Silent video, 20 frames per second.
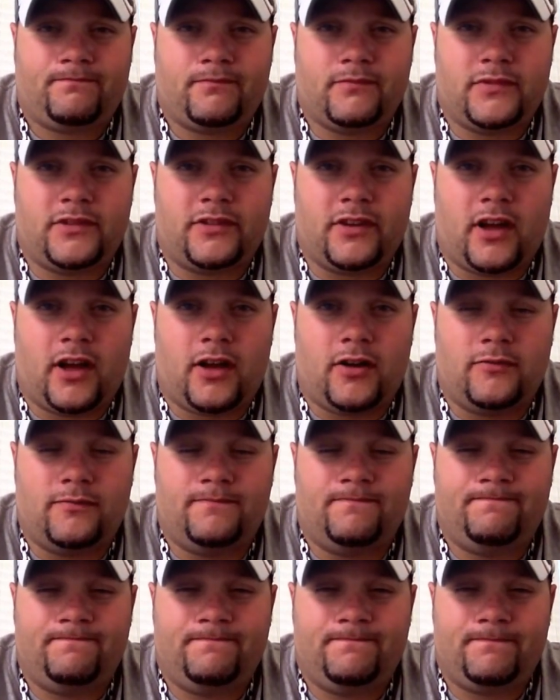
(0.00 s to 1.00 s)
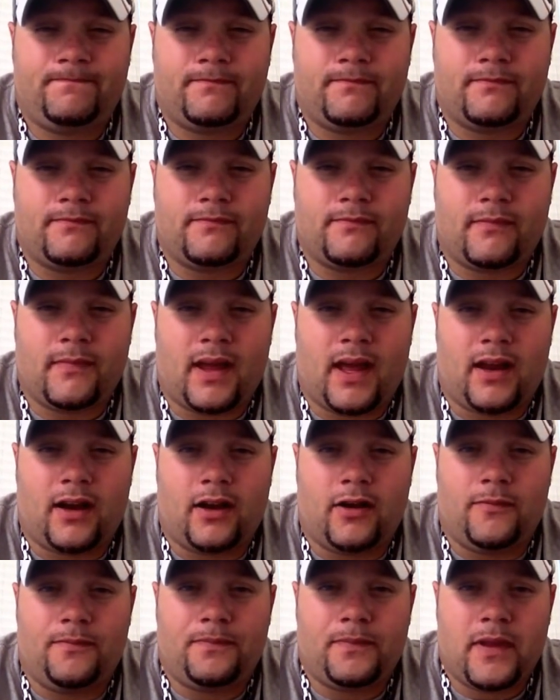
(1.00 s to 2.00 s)
So, I don't
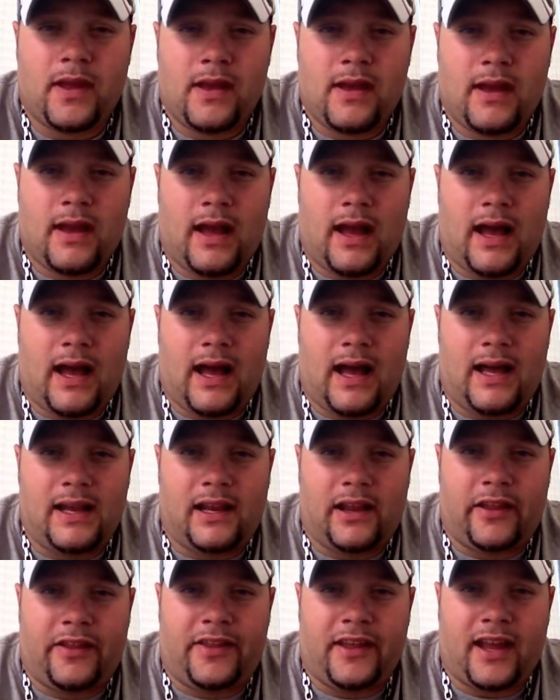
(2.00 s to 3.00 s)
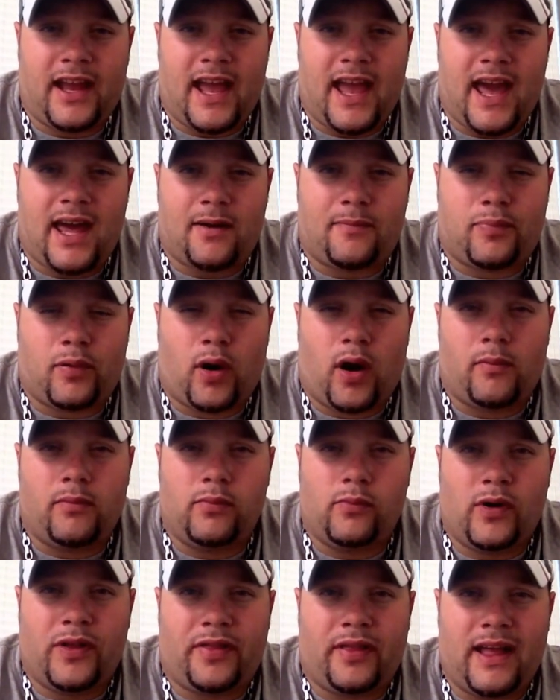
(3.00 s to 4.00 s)
know. Another thing I had a
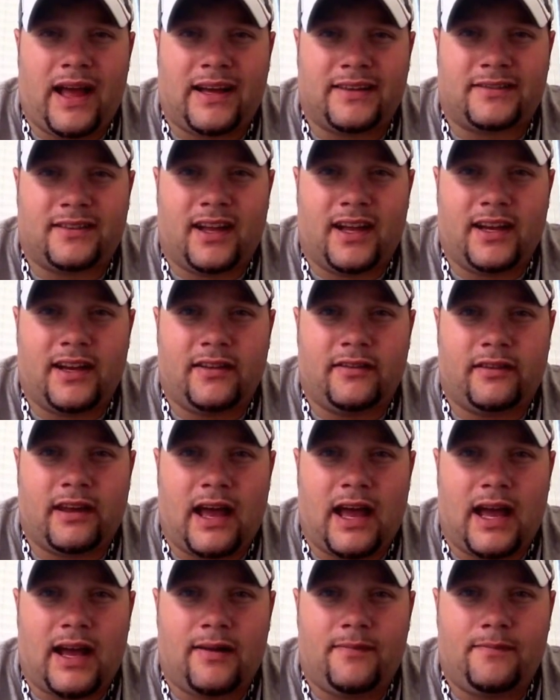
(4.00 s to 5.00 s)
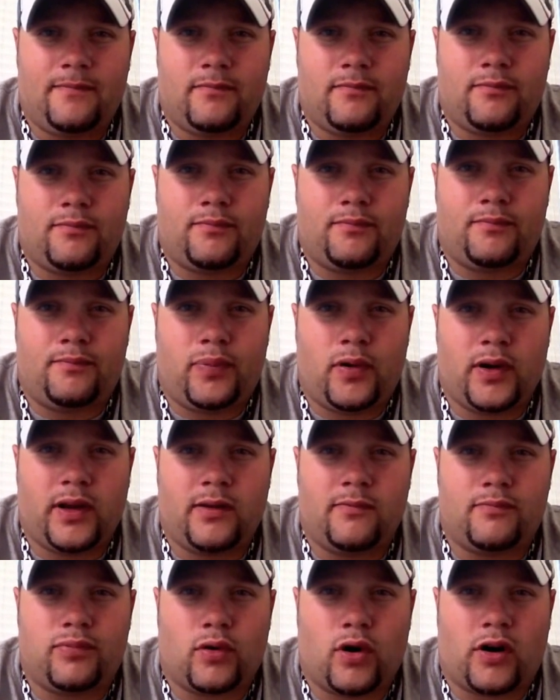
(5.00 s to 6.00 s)
problem with last night is
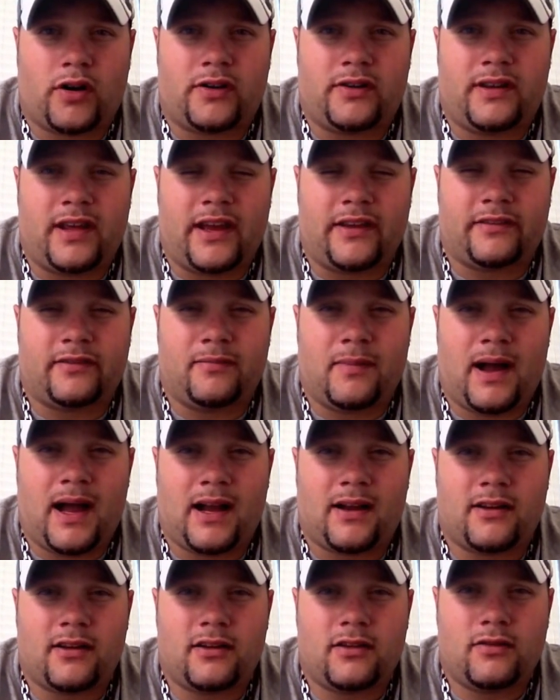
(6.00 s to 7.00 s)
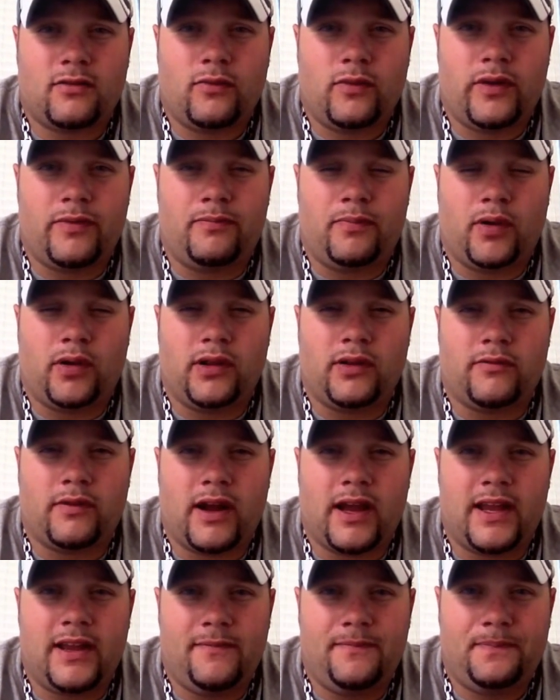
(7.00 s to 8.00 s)
putting Brooke Tessmacher with Bully
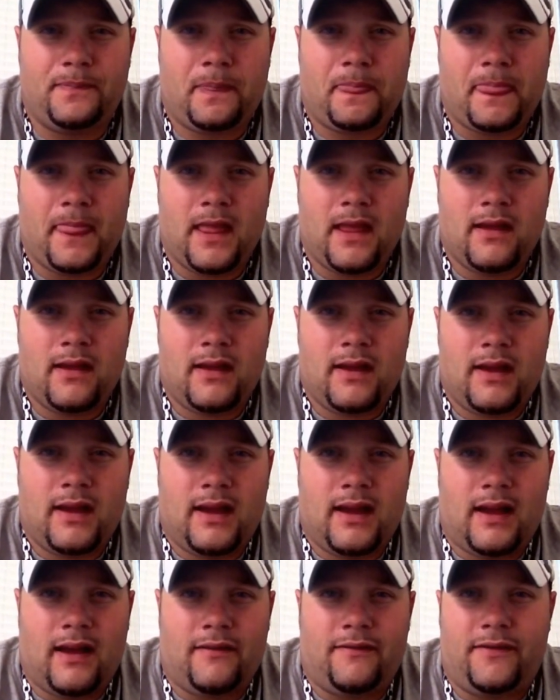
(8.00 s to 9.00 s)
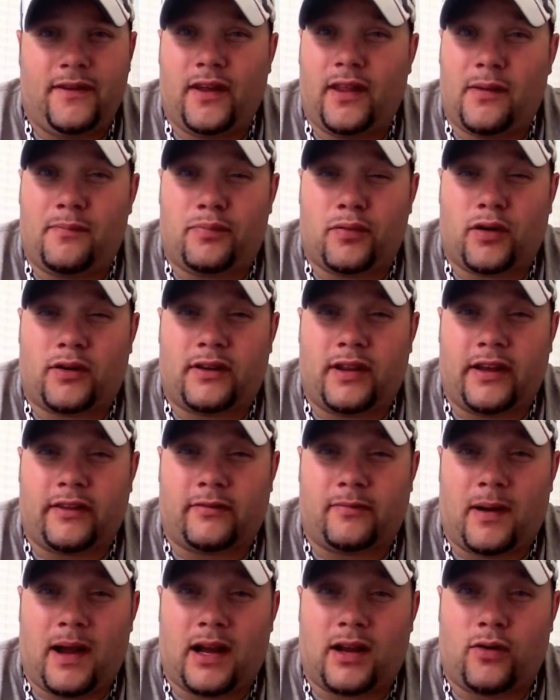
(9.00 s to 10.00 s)
Ray. I feel that Brooke
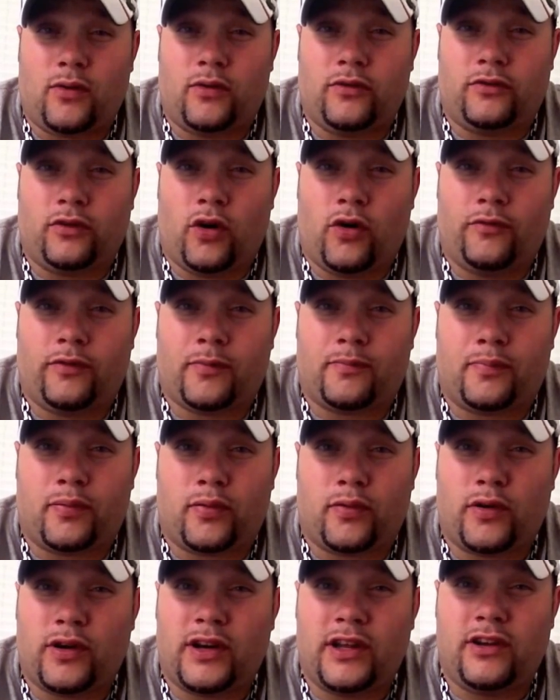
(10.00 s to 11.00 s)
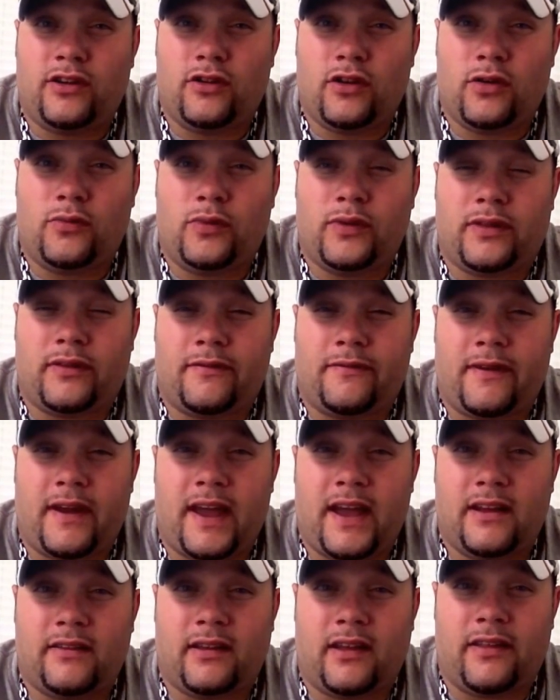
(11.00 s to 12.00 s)
Tessmacher was over pretty good with the fans.